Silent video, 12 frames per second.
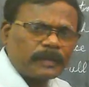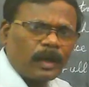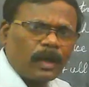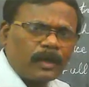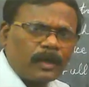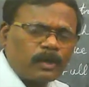
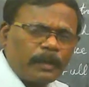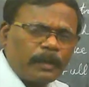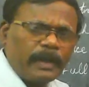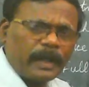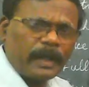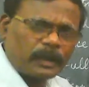are to
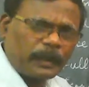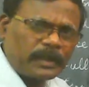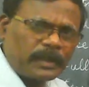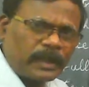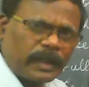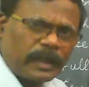be
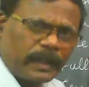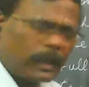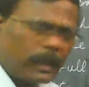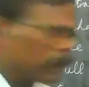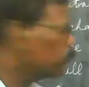expected here.